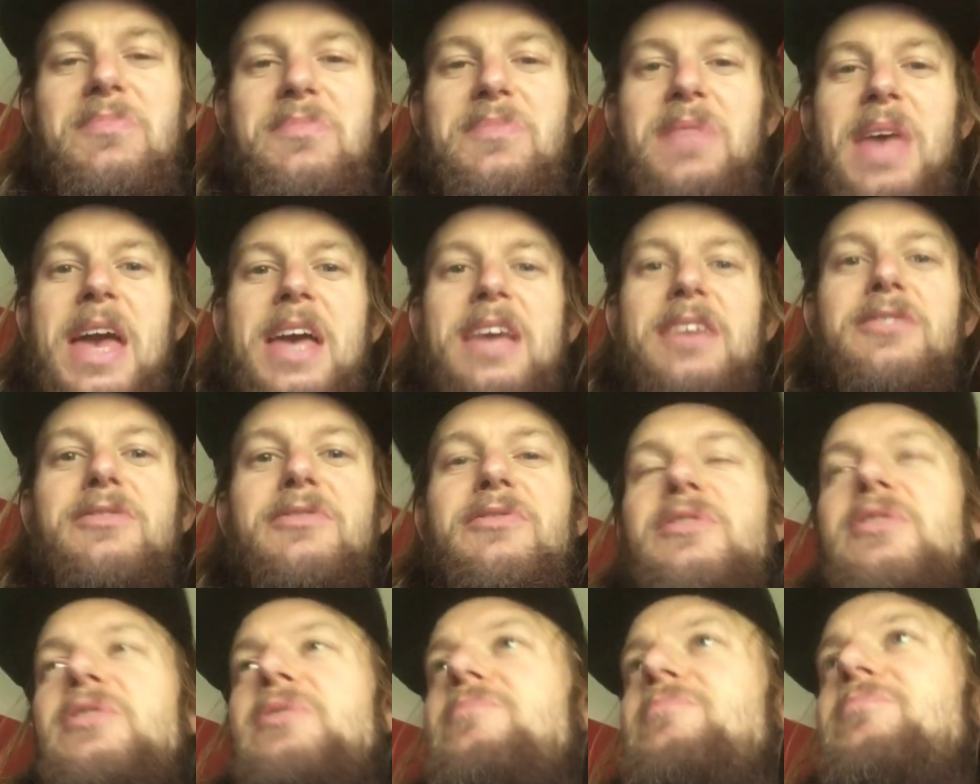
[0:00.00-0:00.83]
thanks
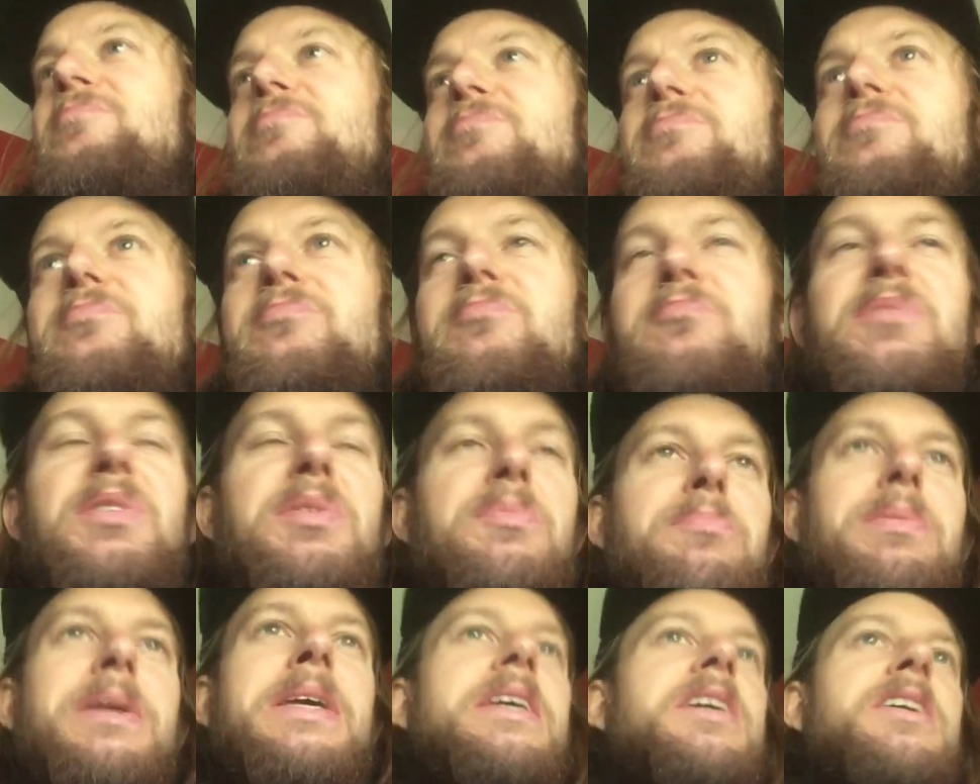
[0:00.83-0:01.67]
for
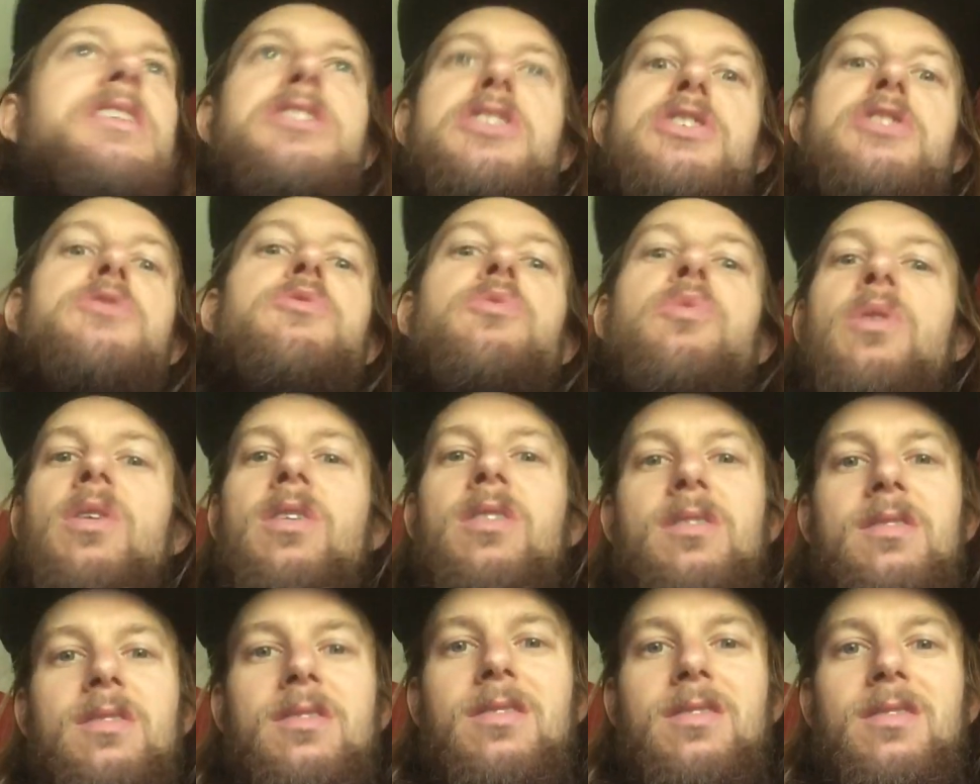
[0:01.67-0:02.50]
being you.
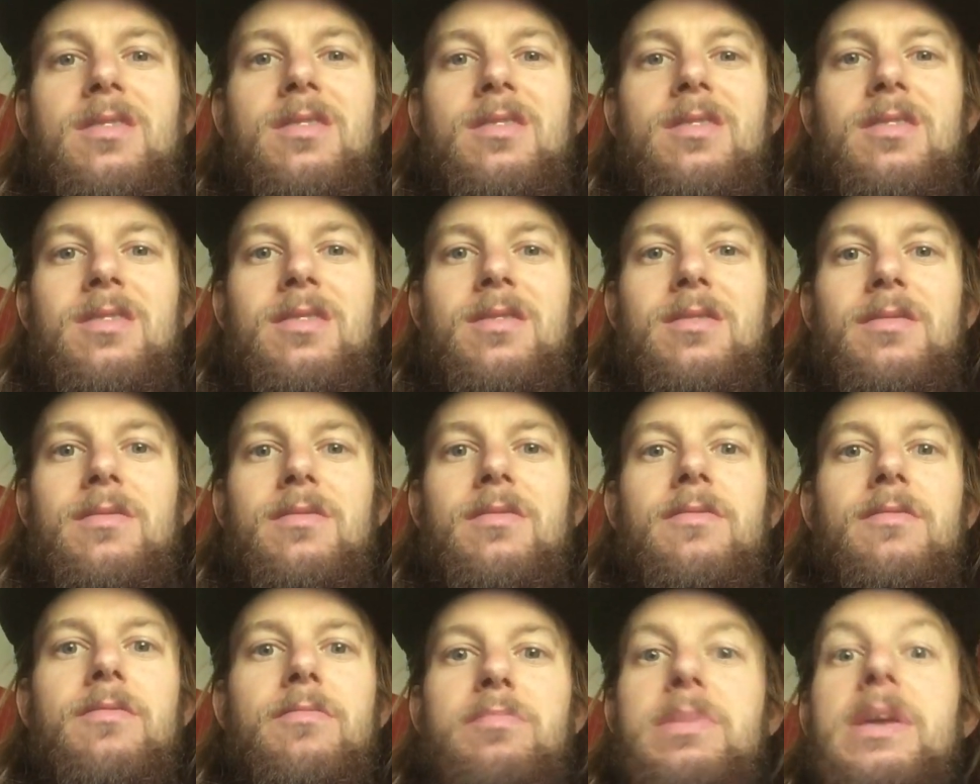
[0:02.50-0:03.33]

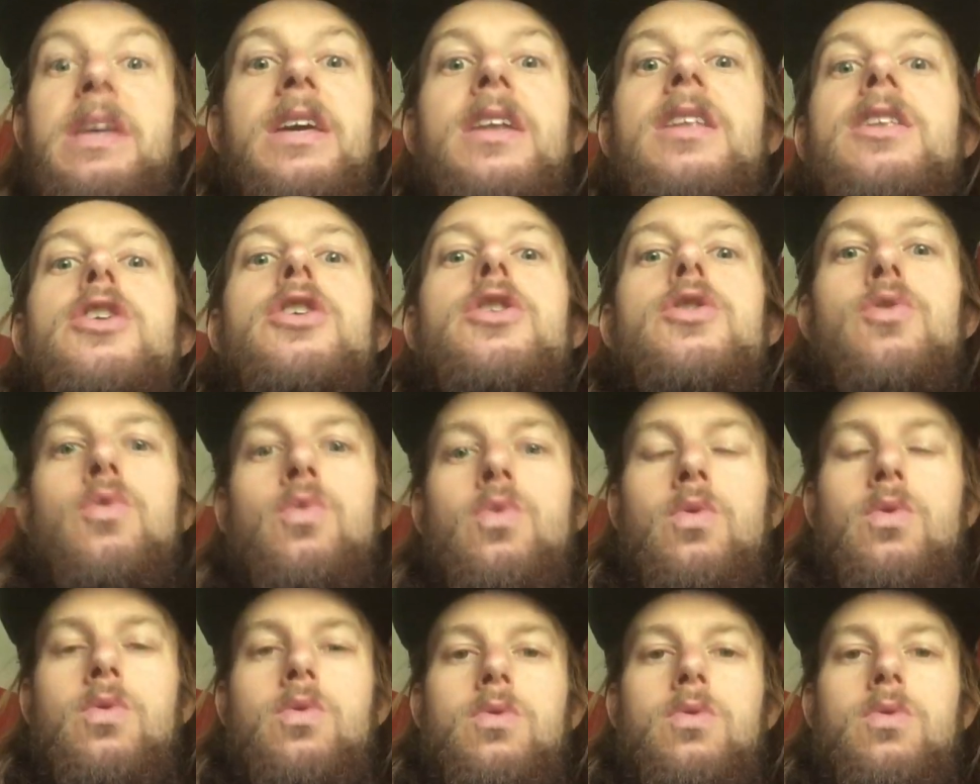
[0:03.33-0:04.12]
Being you.